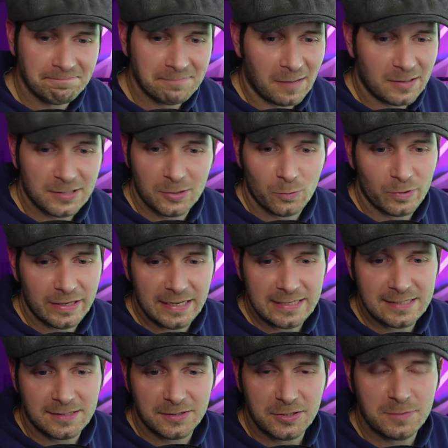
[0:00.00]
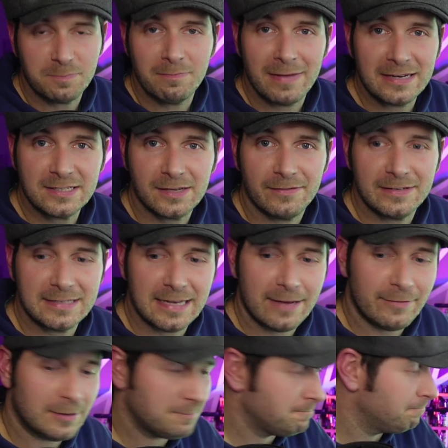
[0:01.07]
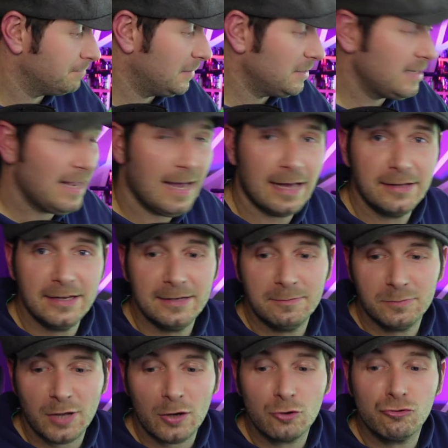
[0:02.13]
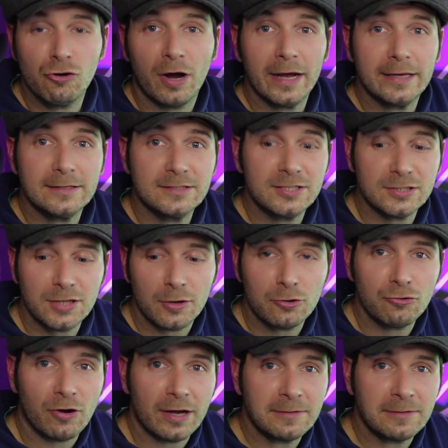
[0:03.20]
I don't know what it is. I just mashed something together. And yeah, and then don't cry. Just don't cry.